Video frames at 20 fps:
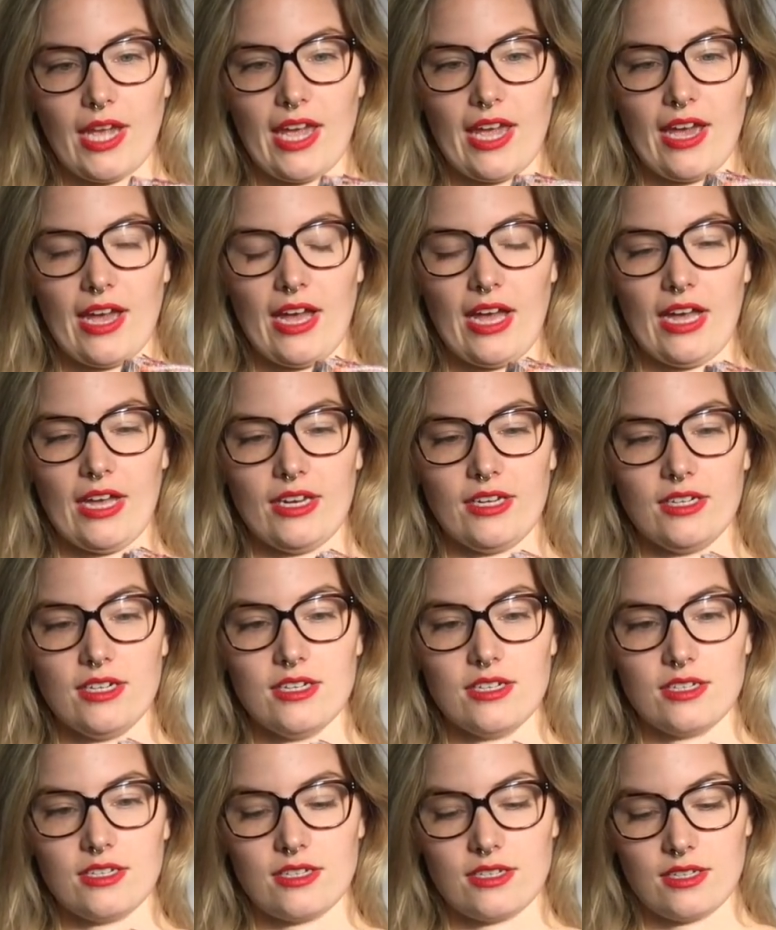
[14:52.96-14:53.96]

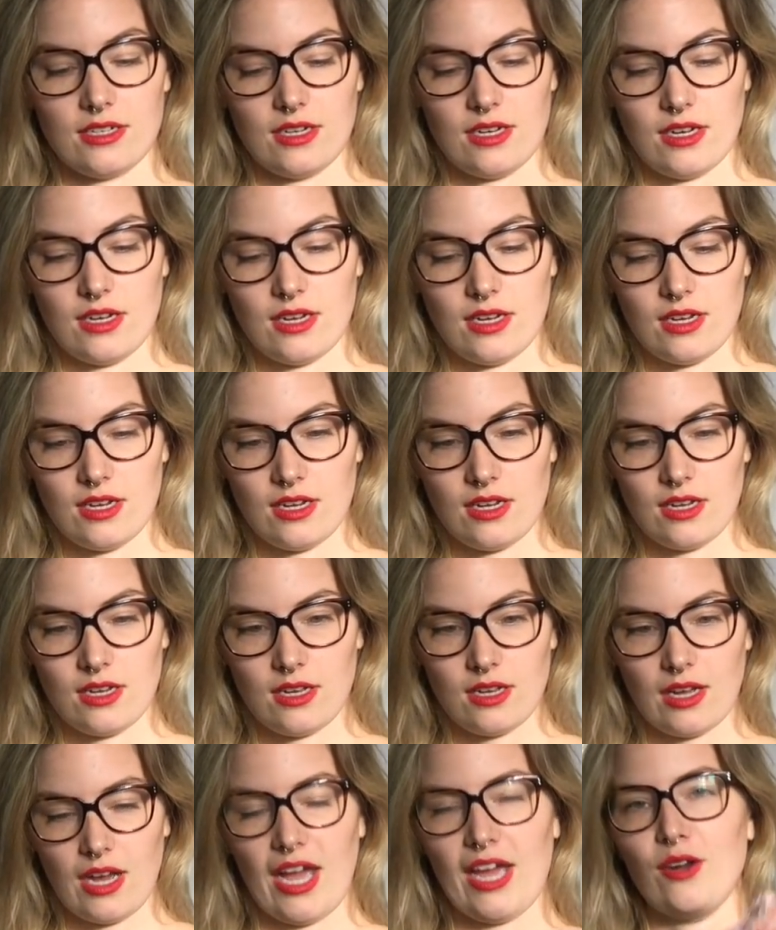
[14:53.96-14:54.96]
and
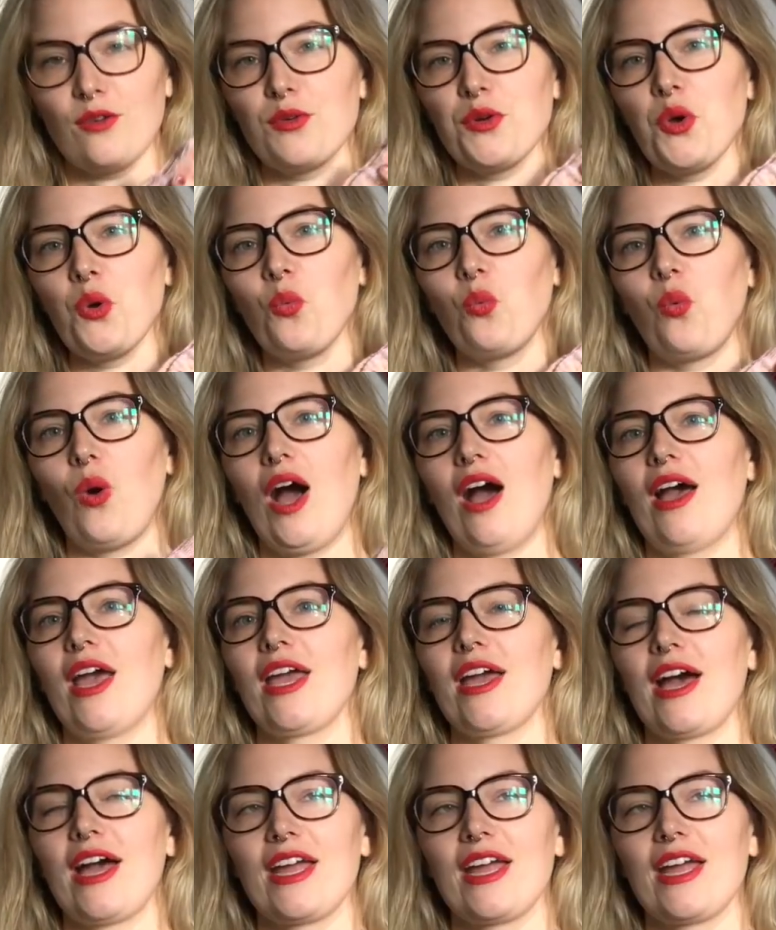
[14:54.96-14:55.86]
I don't know why